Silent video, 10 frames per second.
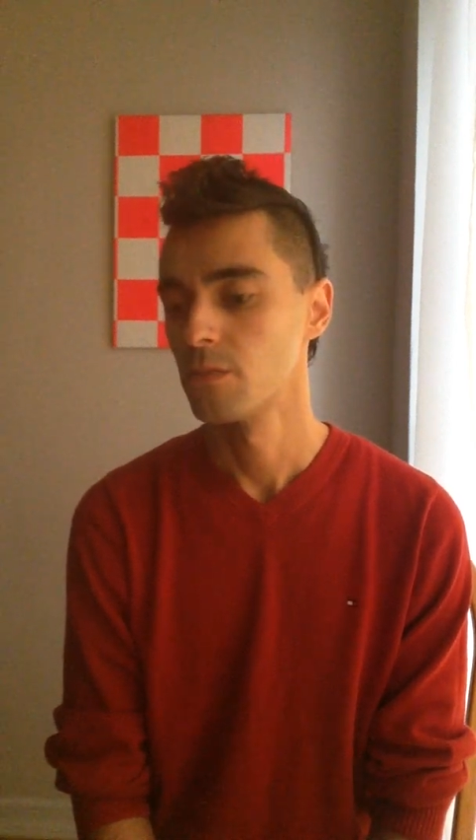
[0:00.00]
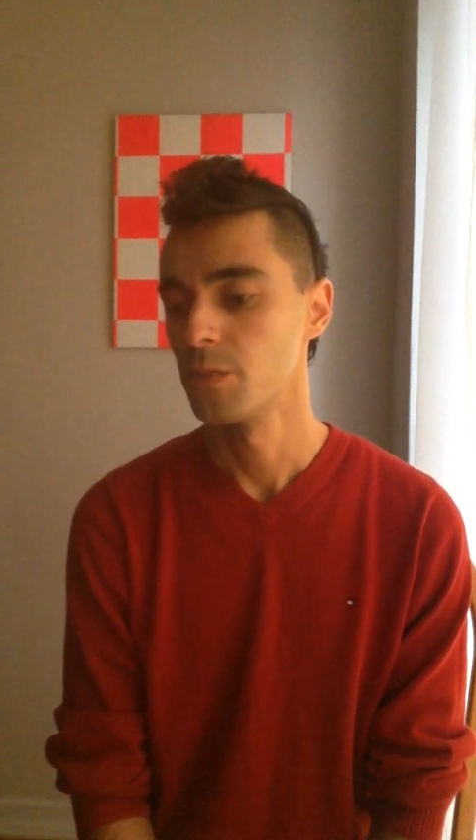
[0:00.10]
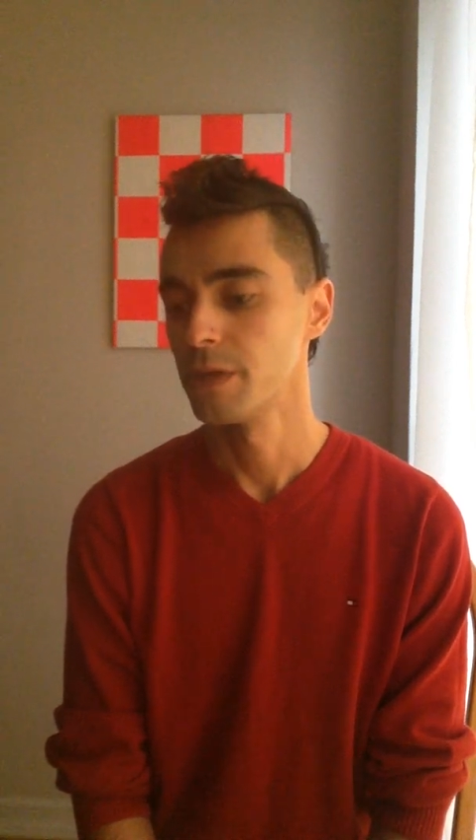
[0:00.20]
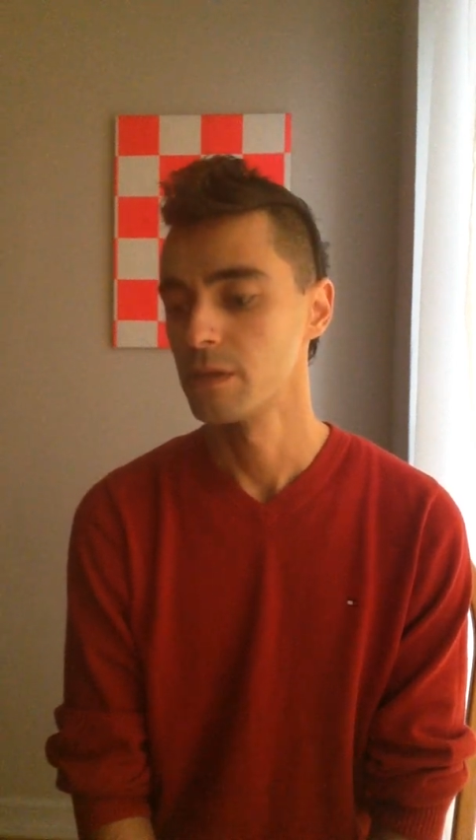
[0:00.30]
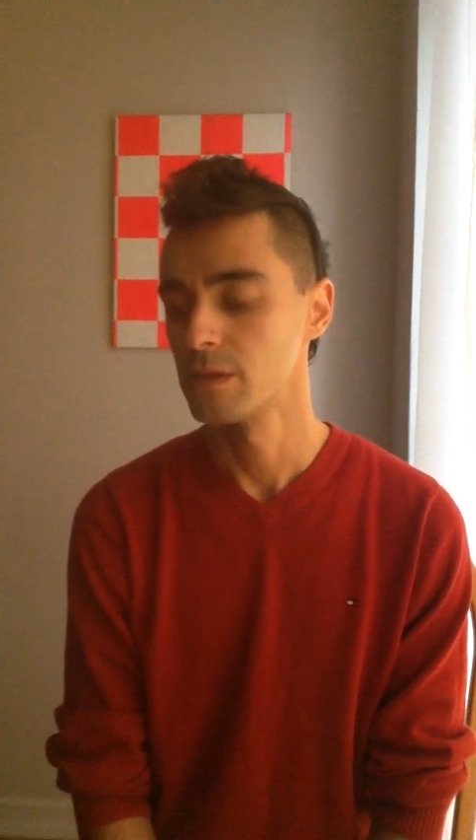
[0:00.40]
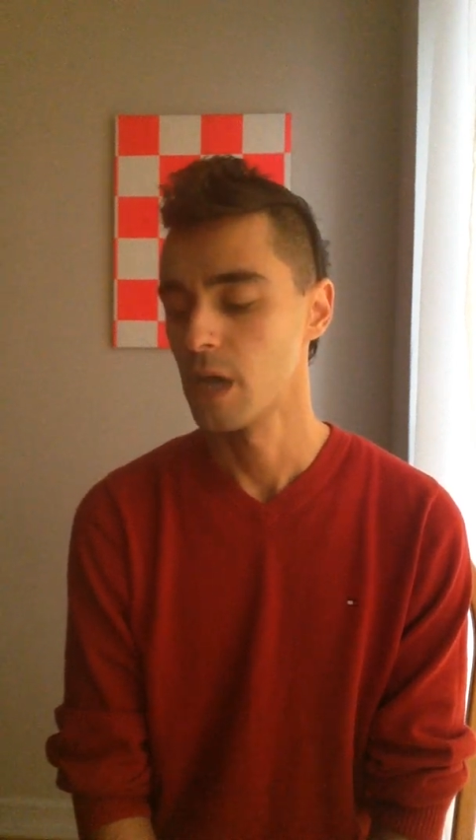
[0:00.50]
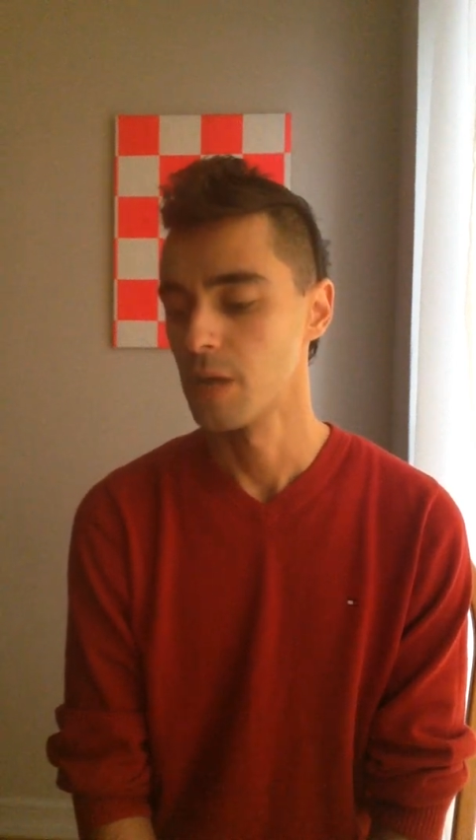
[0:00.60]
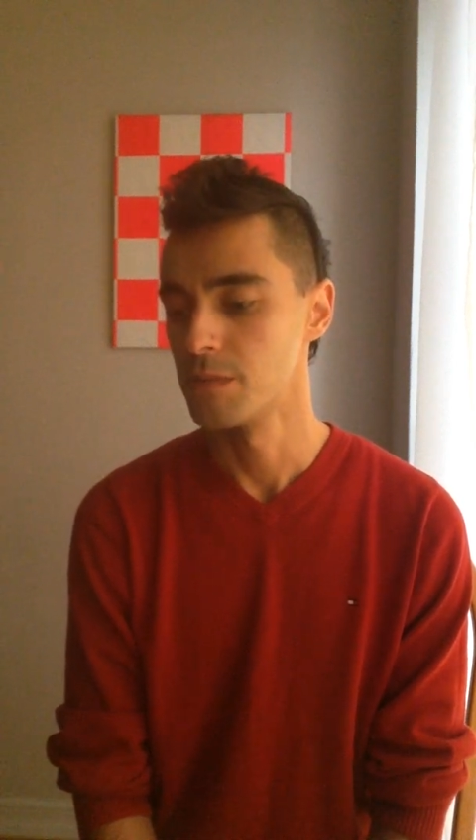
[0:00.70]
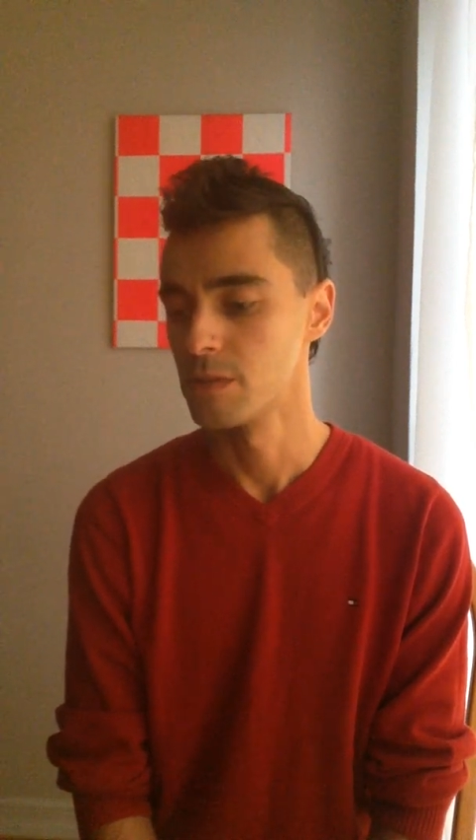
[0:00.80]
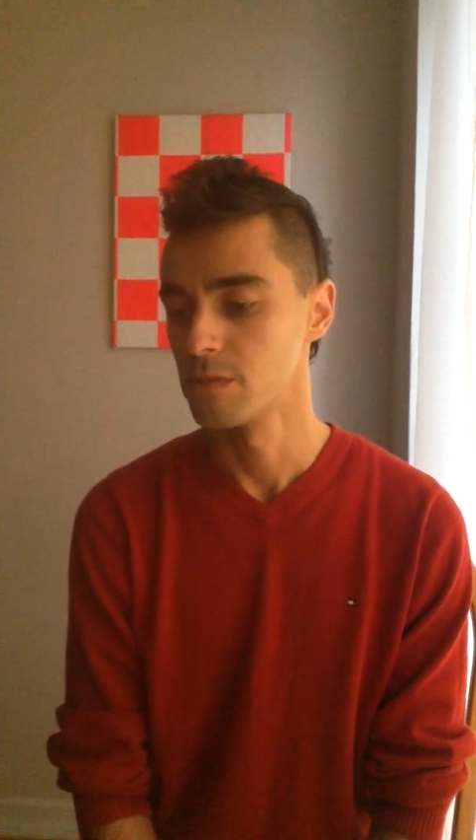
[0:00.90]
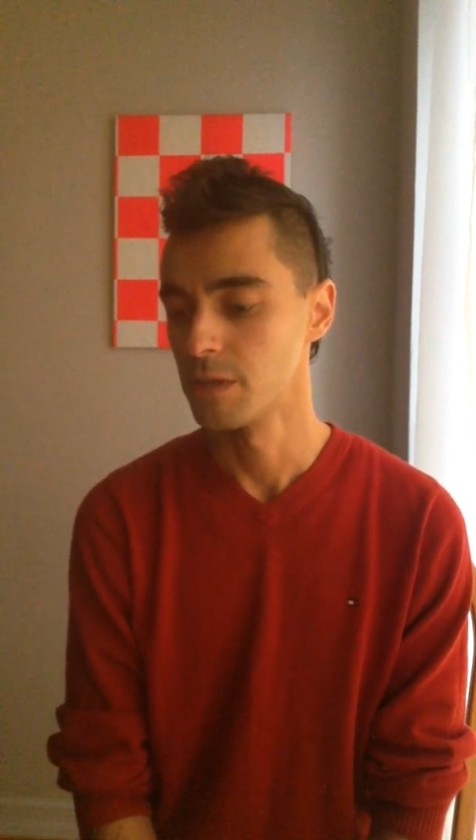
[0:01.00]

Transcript: weird times.